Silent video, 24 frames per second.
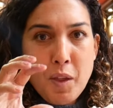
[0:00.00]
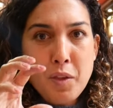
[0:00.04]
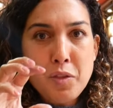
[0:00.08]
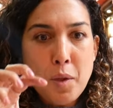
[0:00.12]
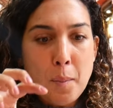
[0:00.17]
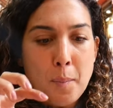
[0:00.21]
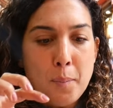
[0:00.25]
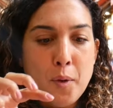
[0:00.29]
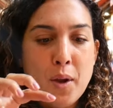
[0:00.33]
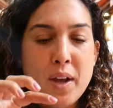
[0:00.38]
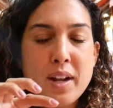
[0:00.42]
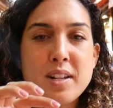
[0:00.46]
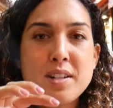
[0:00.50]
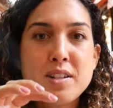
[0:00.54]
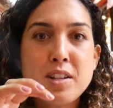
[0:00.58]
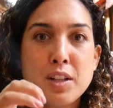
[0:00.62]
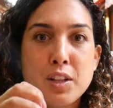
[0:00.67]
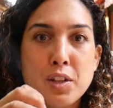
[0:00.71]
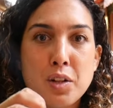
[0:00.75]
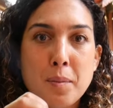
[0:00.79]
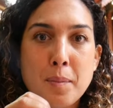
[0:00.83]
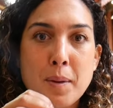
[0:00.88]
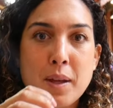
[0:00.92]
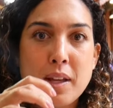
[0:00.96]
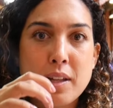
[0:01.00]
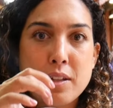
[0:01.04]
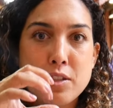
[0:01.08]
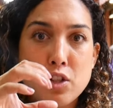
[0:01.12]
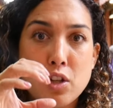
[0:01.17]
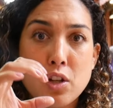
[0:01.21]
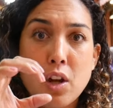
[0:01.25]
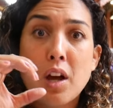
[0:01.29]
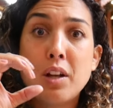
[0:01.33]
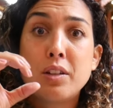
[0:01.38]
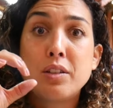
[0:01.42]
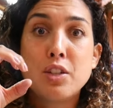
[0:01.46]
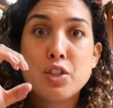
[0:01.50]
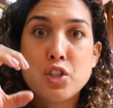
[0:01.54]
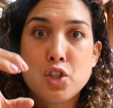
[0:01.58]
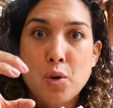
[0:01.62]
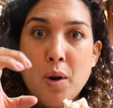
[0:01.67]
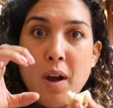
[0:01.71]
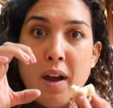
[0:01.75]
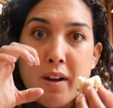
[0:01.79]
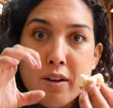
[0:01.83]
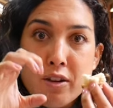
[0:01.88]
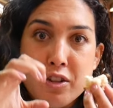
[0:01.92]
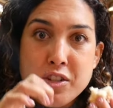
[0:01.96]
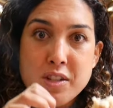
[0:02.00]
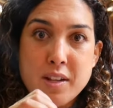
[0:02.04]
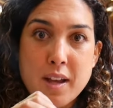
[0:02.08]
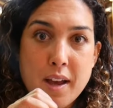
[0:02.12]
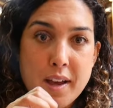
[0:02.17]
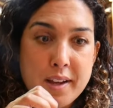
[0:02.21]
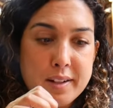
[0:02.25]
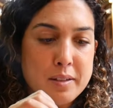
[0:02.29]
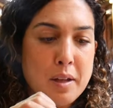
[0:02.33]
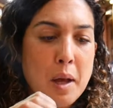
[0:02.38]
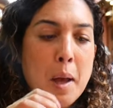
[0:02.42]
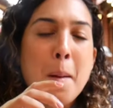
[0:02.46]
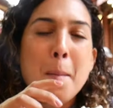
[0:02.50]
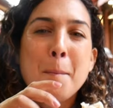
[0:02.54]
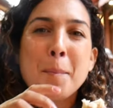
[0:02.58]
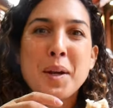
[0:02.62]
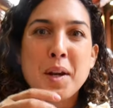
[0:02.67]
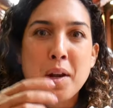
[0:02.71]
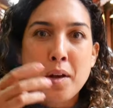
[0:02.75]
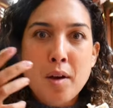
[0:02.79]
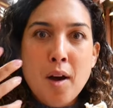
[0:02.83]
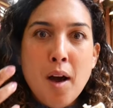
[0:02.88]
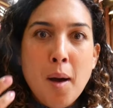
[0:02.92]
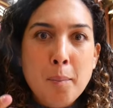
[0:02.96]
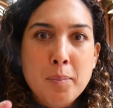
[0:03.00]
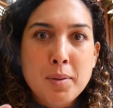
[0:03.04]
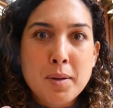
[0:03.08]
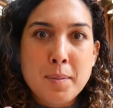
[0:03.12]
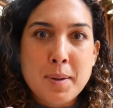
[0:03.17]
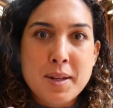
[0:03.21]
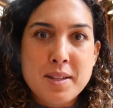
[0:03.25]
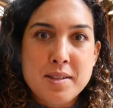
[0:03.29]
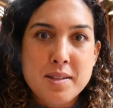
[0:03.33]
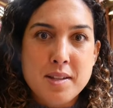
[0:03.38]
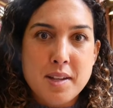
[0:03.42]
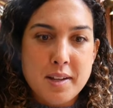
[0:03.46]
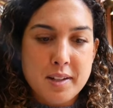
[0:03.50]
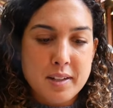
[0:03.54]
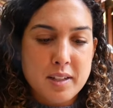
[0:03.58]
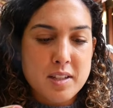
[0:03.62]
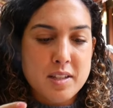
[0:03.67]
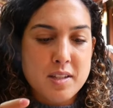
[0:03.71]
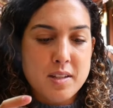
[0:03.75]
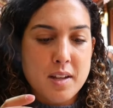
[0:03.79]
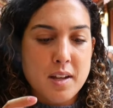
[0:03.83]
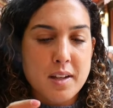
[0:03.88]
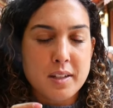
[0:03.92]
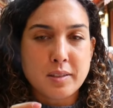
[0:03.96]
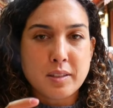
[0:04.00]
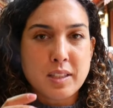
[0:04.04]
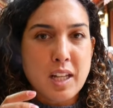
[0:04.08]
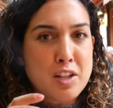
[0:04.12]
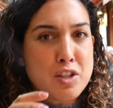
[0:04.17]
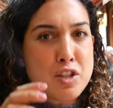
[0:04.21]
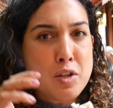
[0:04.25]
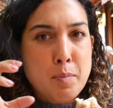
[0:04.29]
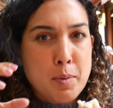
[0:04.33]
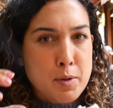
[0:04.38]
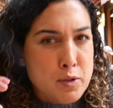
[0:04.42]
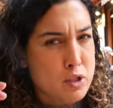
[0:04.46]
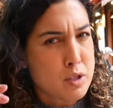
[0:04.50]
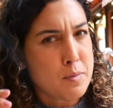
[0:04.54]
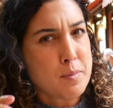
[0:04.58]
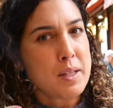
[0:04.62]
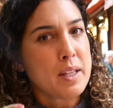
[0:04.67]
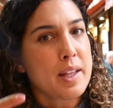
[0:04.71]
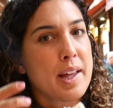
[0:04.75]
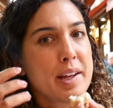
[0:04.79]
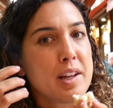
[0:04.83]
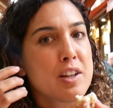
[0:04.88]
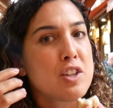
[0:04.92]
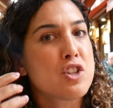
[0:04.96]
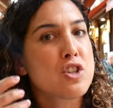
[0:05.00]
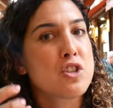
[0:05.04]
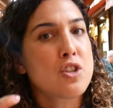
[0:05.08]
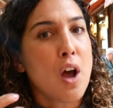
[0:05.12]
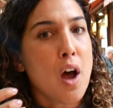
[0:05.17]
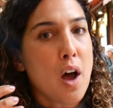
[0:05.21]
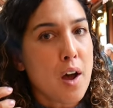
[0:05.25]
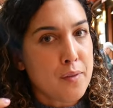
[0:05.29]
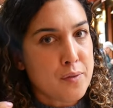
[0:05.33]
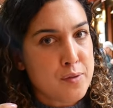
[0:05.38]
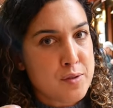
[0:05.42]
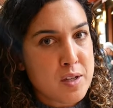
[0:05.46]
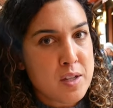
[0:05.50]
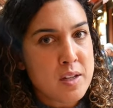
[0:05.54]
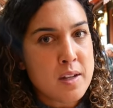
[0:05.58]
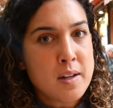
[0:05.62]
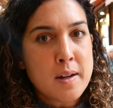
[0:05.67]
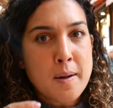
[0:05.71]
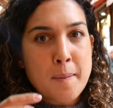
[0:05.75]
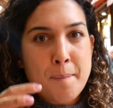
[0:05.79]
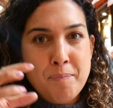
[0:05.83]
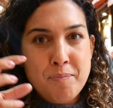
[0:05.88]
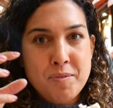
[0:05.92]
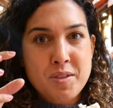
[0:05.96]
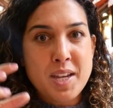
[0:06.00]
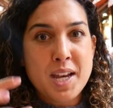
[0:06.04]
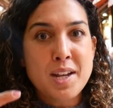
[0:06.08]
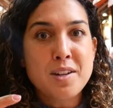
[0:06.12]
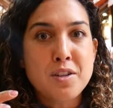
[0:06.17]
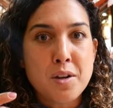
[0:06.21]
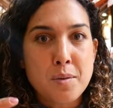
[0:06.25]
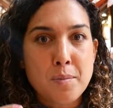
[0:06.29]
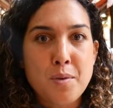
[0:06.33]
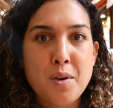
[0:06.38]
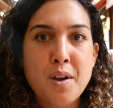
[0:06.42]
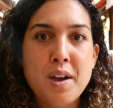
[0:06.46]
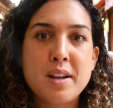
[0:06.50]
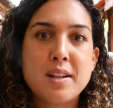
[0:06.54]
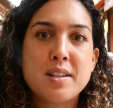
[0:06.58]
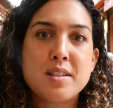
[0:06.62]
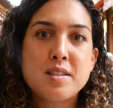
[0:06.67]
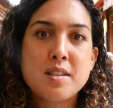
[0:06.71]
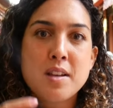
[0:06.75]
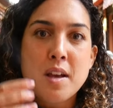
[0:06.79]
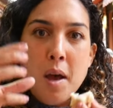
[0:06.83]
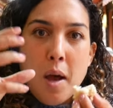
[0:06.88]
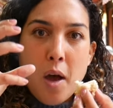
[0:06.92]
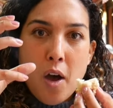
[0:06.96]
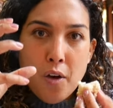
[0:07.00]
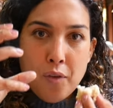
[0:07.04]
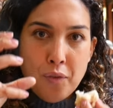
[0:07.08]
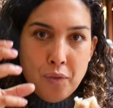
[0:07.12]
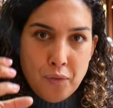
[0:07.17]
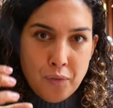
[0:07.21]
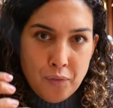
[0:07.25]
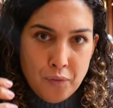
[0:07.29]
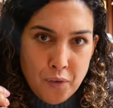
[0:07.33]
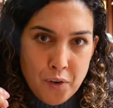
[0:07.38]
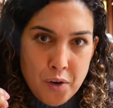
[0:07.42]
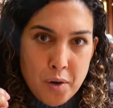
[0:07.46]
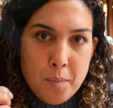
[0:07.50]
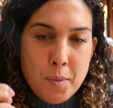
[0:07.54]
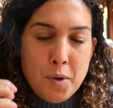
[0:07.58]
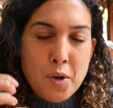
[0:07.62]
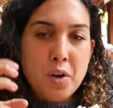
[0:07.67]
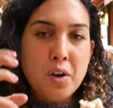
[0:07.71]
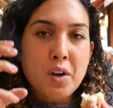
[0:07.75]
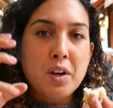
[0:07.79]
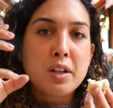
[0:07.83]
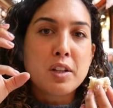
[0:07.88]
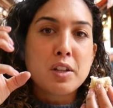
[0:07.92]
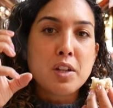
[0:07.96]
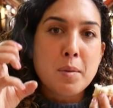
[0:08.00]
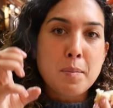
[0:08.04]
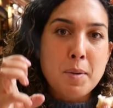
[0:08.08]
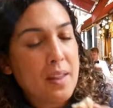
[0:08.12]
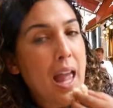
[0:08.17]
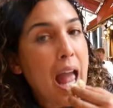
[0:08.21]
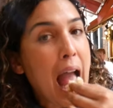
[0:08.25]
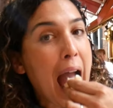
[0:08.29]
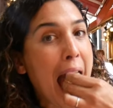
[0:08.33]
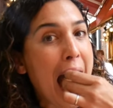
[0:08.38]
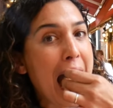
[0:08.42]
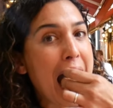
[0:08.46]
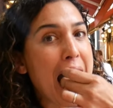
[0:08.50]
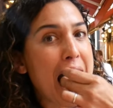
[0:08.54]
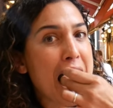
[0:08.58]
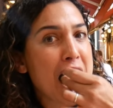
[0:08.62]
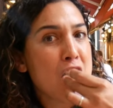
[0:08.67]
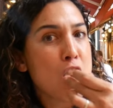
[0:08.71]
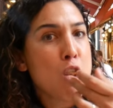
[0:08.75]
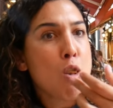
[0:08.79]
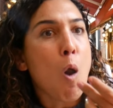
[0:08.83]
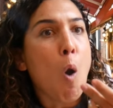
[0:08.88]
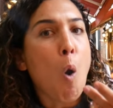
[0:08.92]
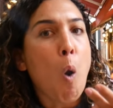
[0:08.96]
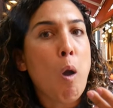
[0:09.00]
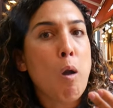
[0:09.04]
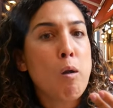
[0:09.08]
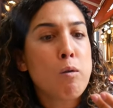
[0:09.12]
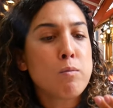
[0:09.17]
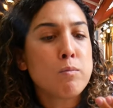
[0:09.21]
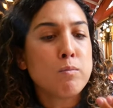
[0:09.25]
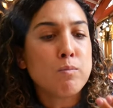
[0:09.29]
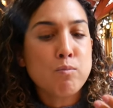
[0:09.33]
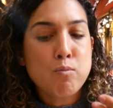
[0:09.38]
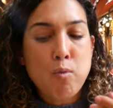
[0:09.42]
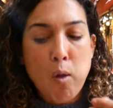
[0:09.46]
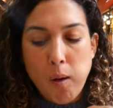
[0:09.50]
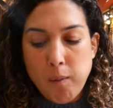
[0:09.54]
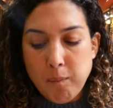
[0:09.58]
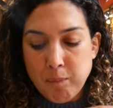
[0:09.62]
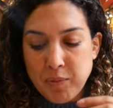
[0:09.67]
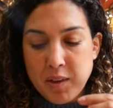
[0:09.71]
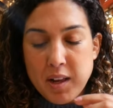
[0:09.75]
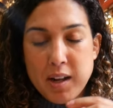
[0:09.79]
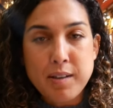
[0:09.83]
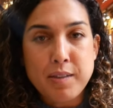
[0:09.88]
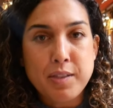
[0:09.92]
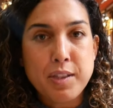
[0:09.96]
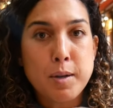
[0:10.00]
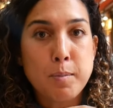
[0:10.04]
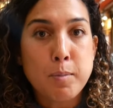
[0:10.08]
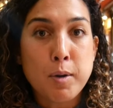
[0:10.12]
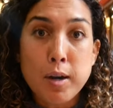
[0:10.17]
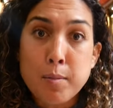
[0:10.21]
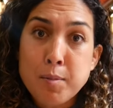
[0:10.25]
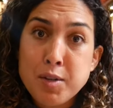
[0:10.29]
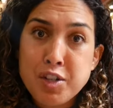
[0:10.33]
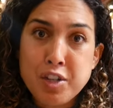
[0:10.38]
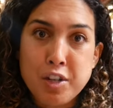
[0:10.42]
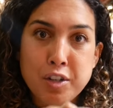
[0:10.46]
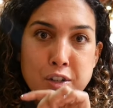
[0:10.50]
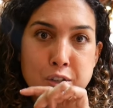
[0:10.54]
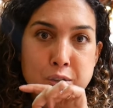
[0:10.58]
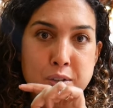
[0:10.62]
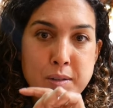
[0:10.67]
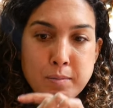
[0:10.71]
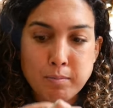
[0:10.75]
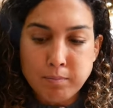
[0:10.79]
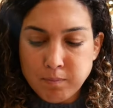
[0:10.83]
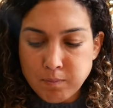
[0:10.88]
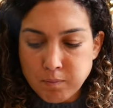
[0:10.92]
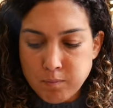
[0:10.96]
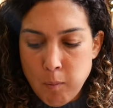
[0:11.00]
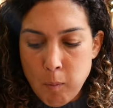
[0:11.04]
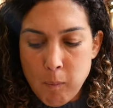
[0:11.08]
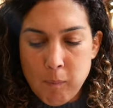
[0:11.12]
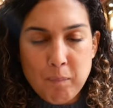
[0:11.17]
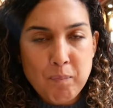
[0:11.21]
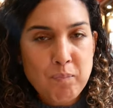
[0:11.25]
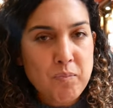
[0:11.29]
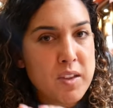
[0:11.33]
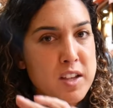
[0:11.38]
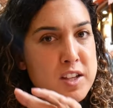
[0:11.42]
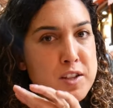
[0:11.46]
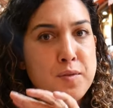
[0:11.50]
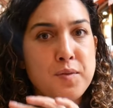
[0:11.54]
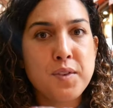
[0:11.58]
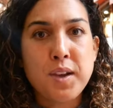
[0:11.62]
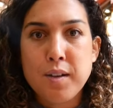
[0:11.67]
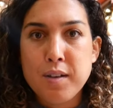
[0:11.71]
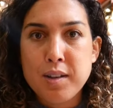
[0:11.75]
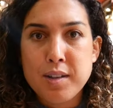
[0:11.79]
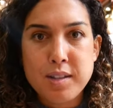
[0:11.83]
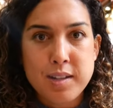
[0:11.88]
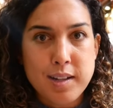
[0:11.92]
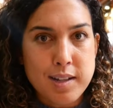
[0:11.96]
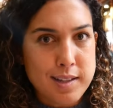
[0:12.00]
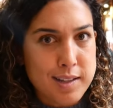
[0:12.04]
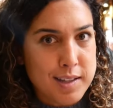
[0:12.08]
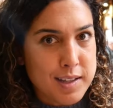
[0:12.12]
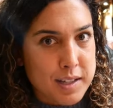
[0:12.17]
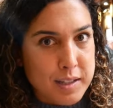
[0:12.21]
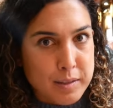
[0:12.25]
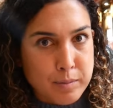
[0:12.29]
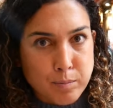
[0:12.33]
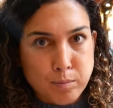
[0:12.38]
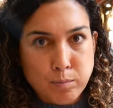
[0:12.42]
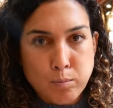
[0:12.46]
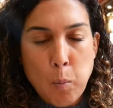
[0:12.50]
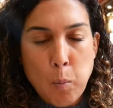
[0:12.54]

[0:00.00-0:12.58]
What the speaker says: The bread is a little bit on the drier side, but it complements it. It's not supposed to be like a soft, tender bread. It's a firmer, a little bit more crunchy bread. And the Parmesan cream is very delicate.